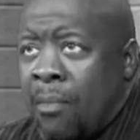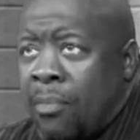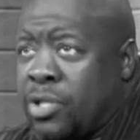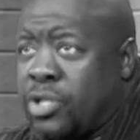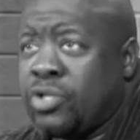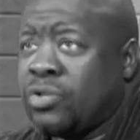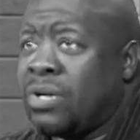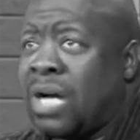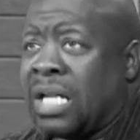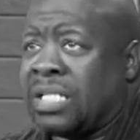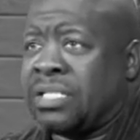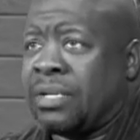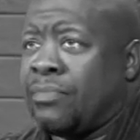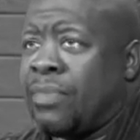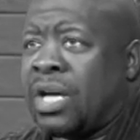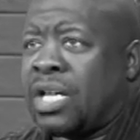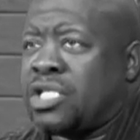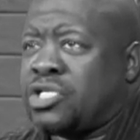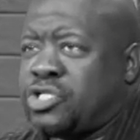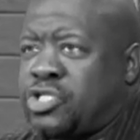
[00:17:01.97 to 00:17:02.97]
But you got to
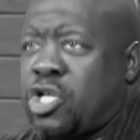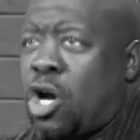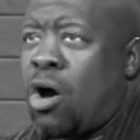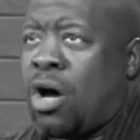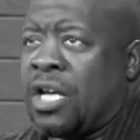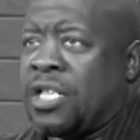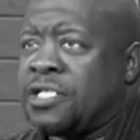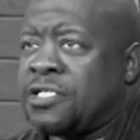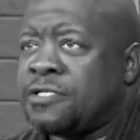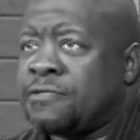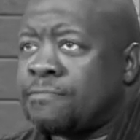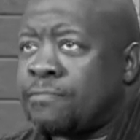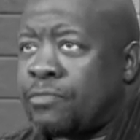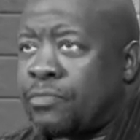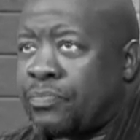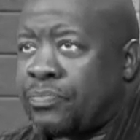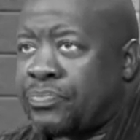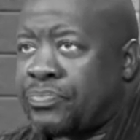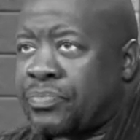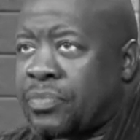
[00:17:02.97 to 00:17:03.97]
make a choice.
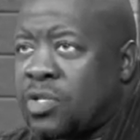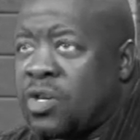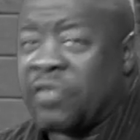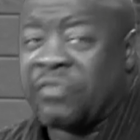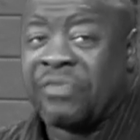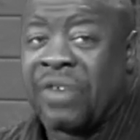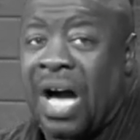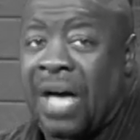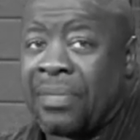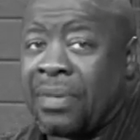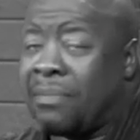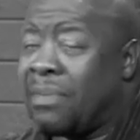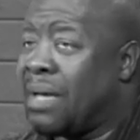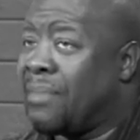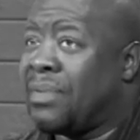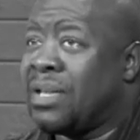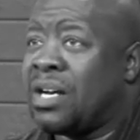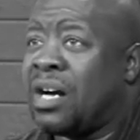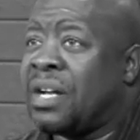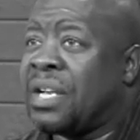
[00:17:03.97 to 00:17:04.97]
Your father may
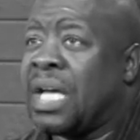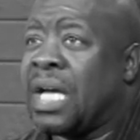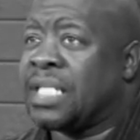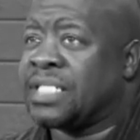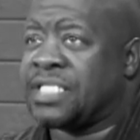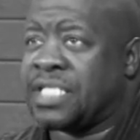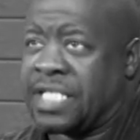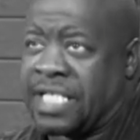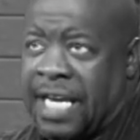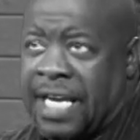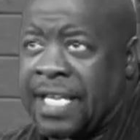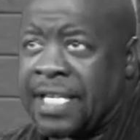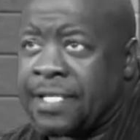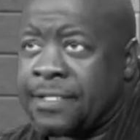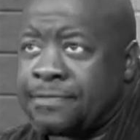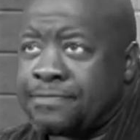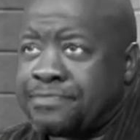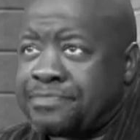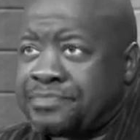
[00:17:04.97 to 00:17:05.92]
be uneducated.